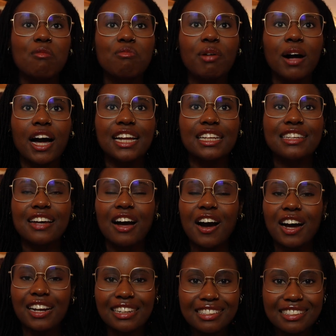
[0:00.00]
But
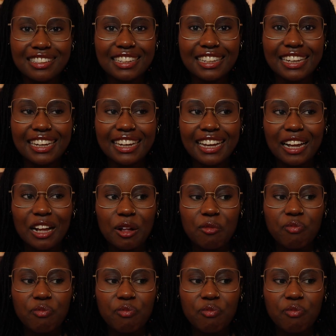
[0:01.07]
honestly,